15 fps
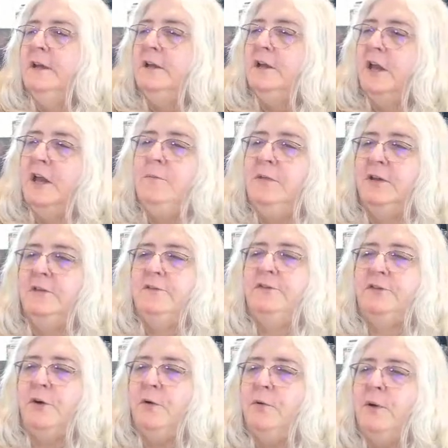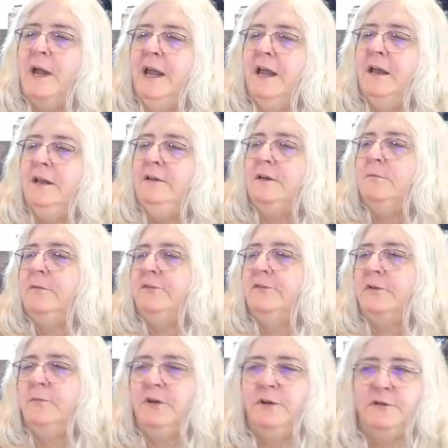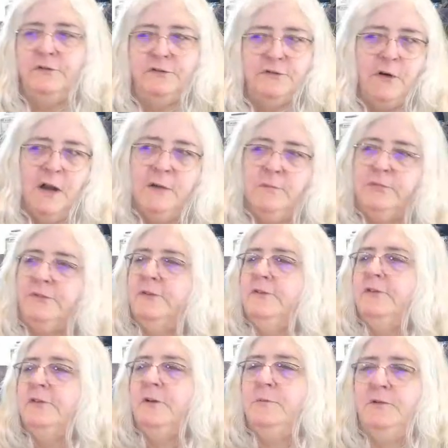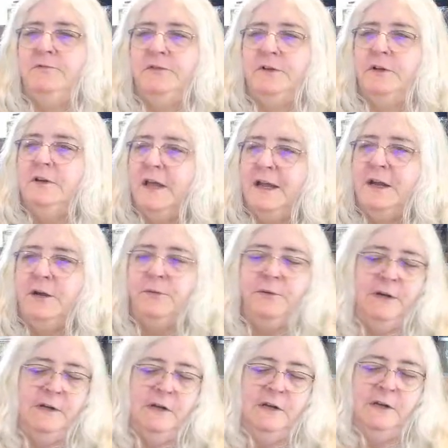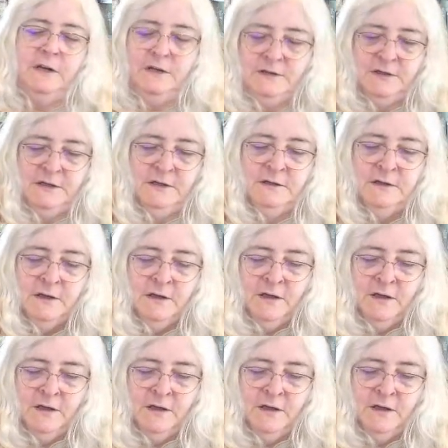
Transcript: came in so handy with some of the stripes and some of the layering that I did.